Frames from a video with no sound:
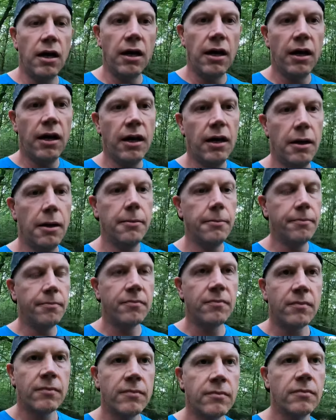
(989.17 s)

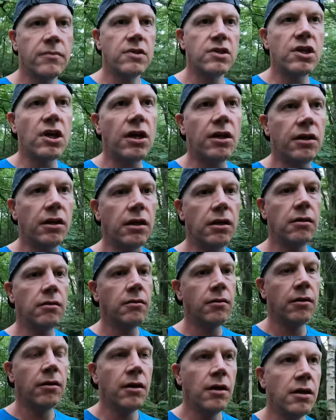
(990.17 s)
certainly
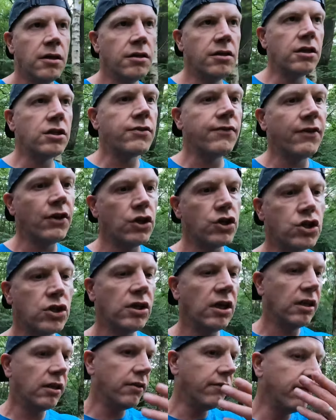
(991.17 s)
this
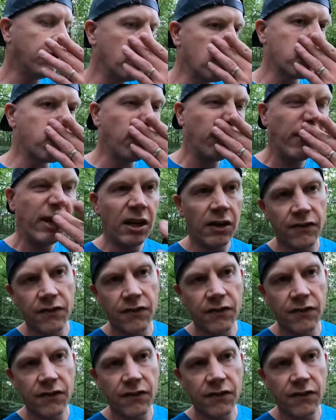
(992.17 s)
version and the version 1.